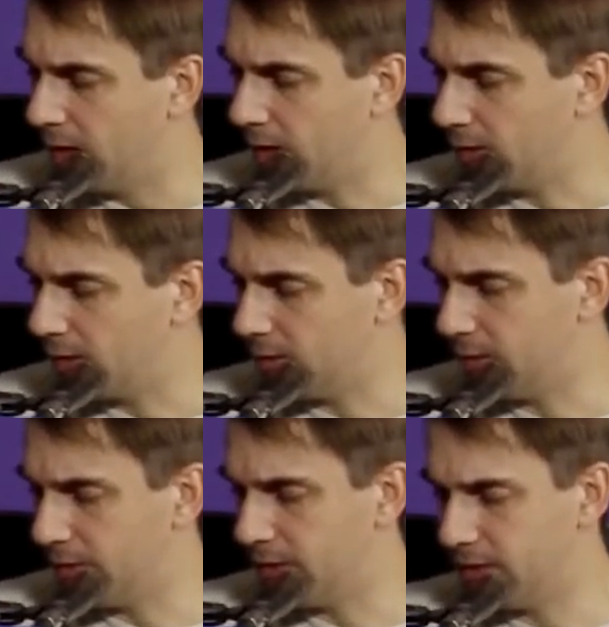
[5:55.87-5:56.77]
I kind of
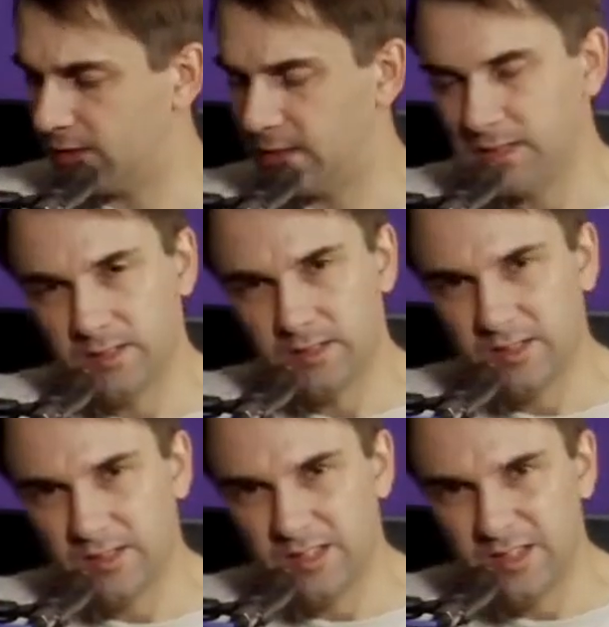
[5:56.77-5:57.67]
like these
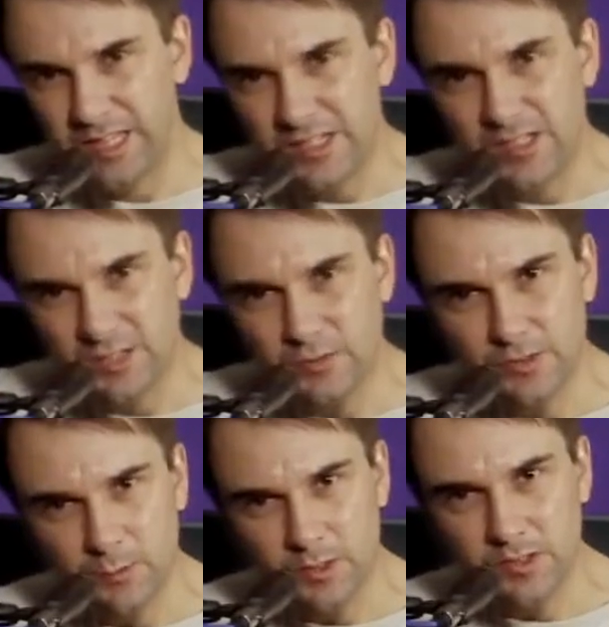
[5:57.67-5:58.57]
thin
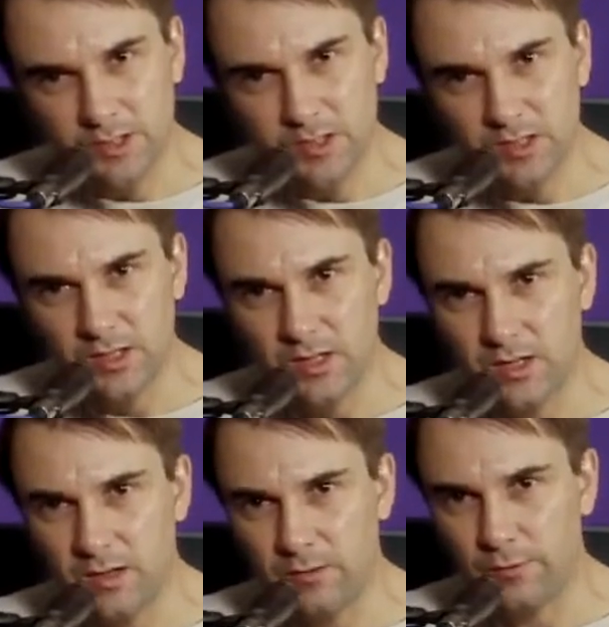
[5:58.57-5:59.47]
solid ones
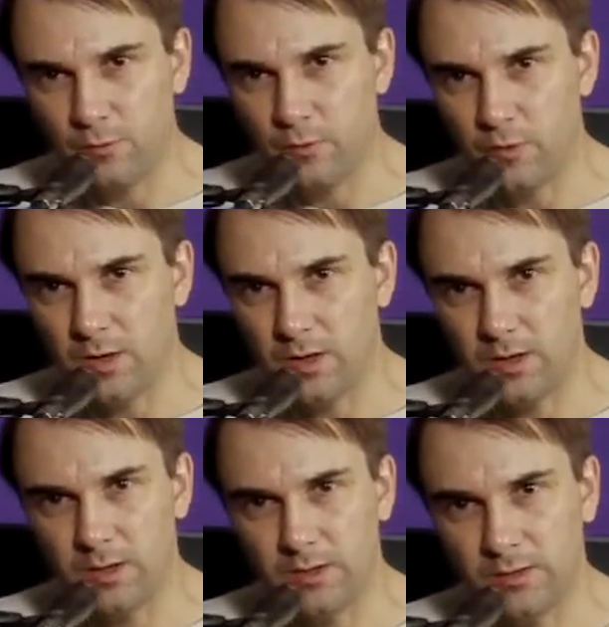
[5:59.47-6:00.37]
for
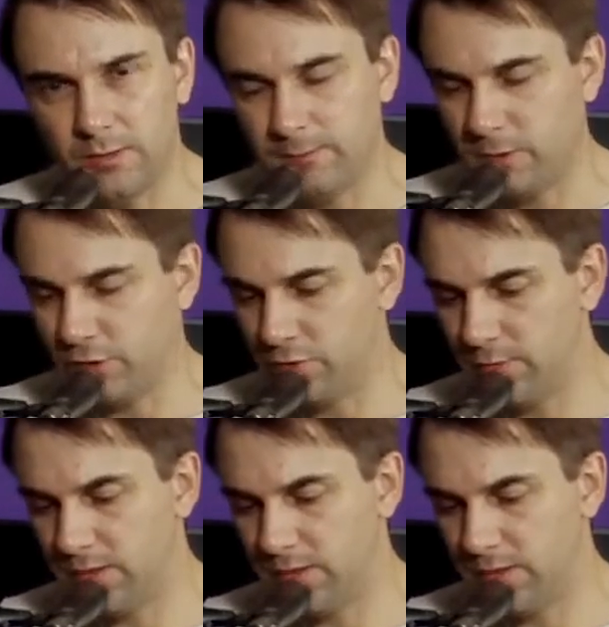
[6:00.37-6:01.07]
funk strumming.